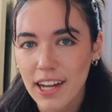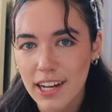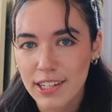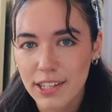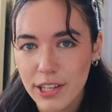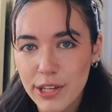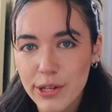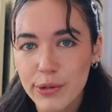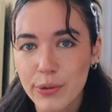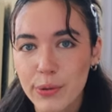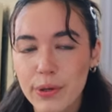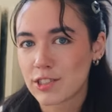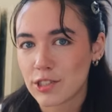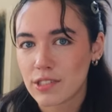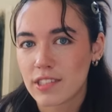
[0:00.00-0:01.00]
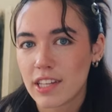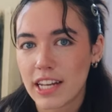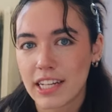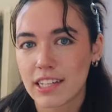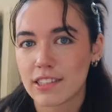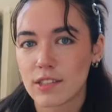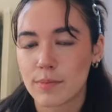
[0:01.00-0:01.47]
kind of cute. It's just
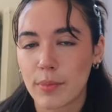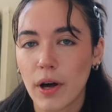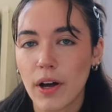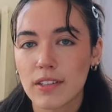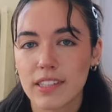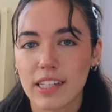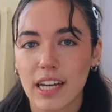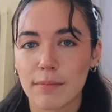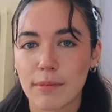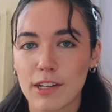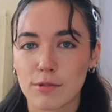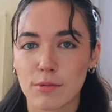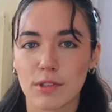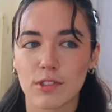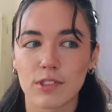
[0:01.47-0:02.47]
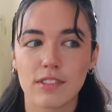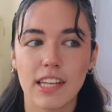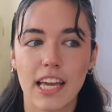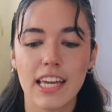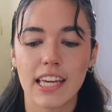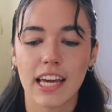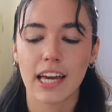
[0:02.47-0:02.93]
sitting in this box like I might as well just
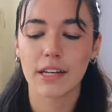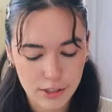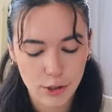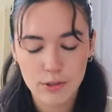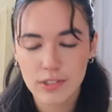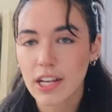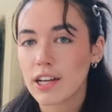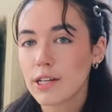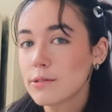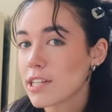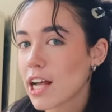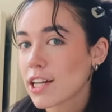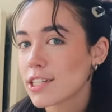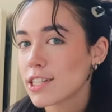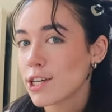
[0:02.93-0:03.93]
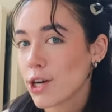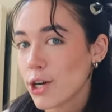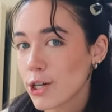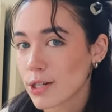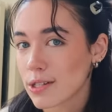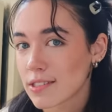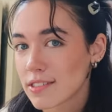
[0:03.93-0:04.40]
take it. Turns out it was actually
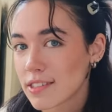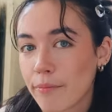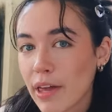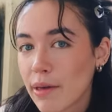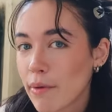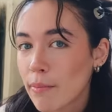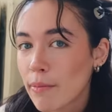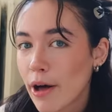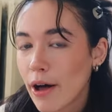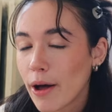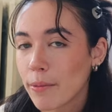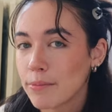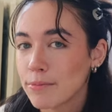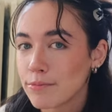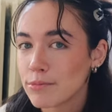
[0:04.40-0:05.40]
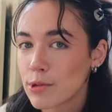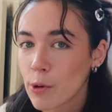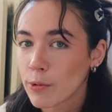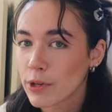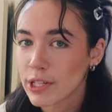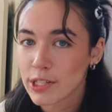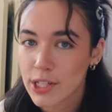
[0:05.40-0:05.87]
hers. Me and my mom
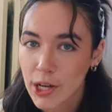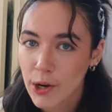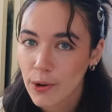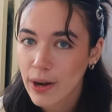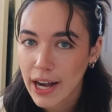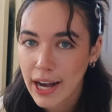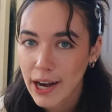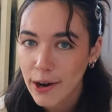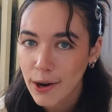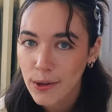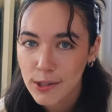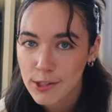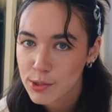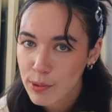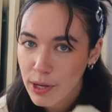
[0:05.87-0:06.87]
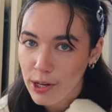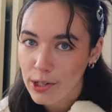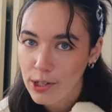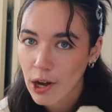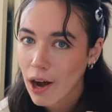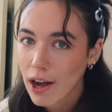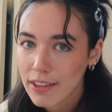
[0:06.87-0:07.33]
don't really know how the
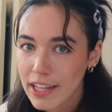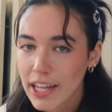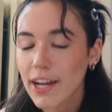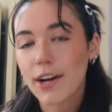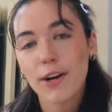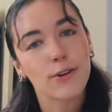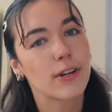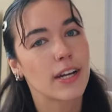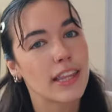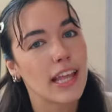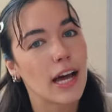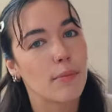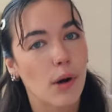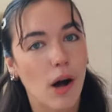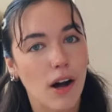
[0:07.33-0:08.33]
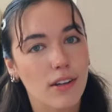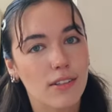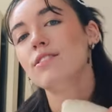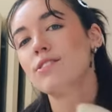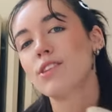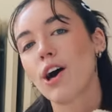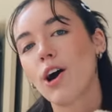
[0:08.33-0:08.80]
sweater got there or in that box.
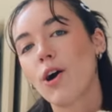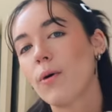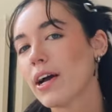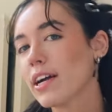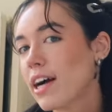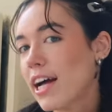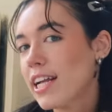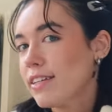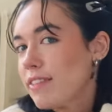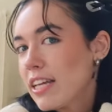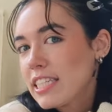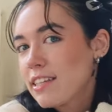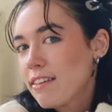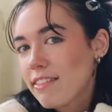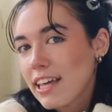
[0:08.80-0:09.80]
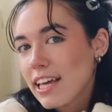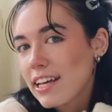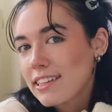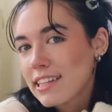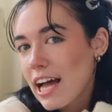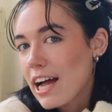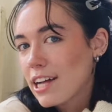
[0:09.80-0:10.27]
So I kind of like to
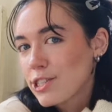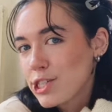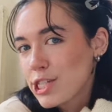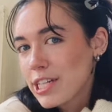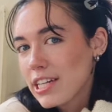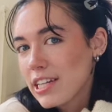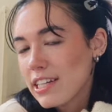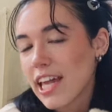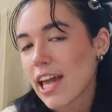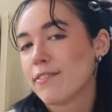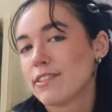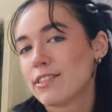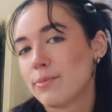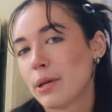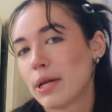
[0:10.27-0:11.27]
think that she gave it to